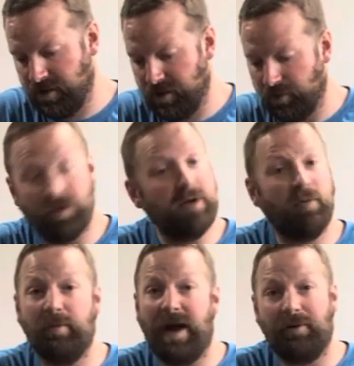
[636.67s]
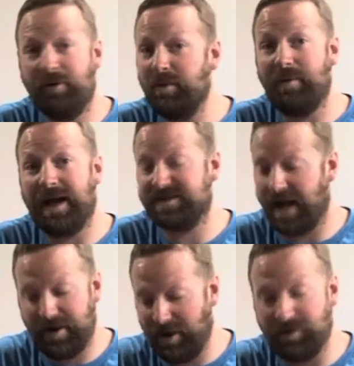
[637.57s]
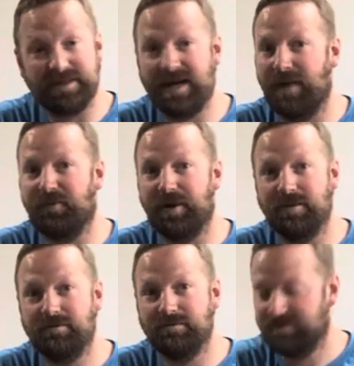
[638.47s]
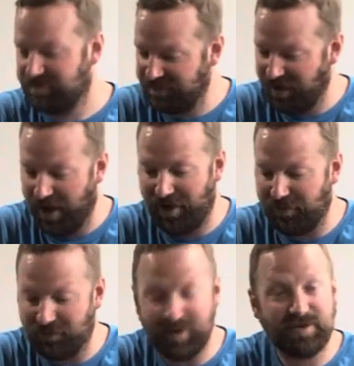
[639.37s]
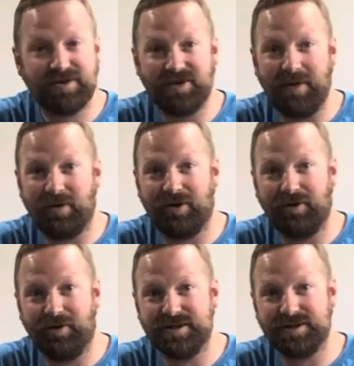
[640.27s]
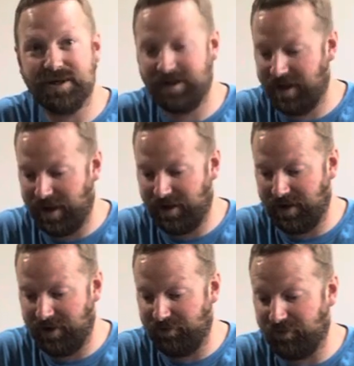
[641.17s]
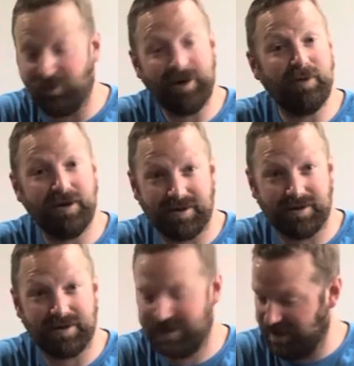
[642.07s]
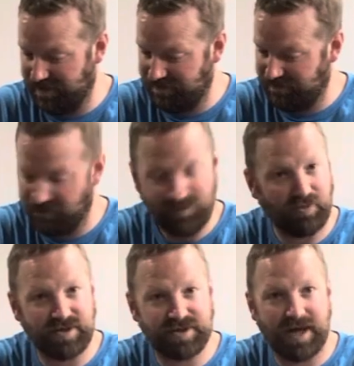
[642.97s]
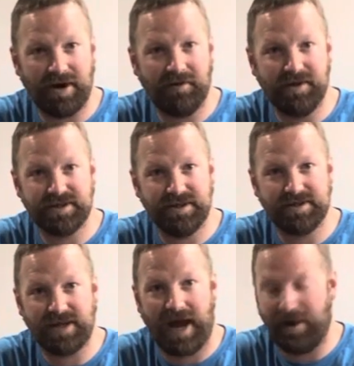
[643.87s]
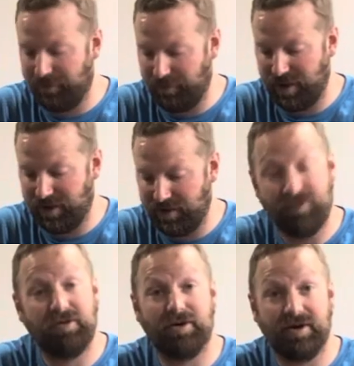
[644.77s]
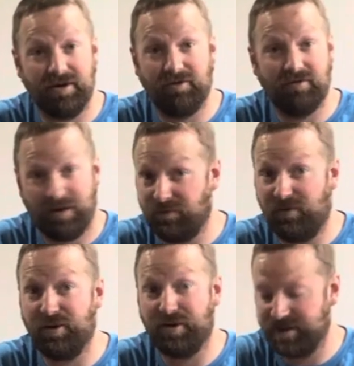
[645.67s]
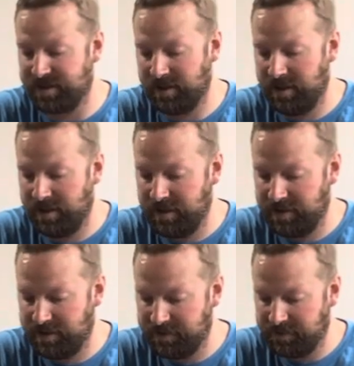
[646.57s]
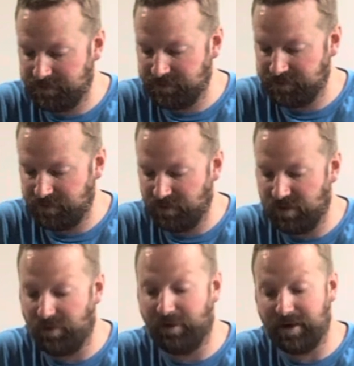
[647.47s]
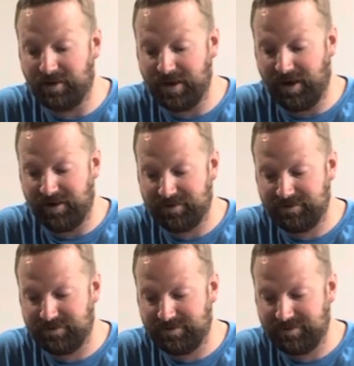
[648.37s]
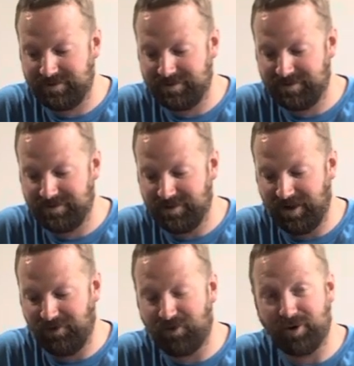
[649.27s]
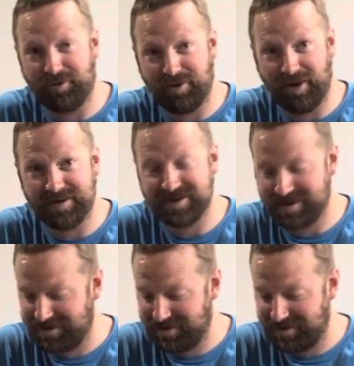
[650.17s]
Reba McEntire better be top 3. Reba's not been on the list yet, and if Reba was not on this list, I would be furious. Loretta Lynn in 3rd place.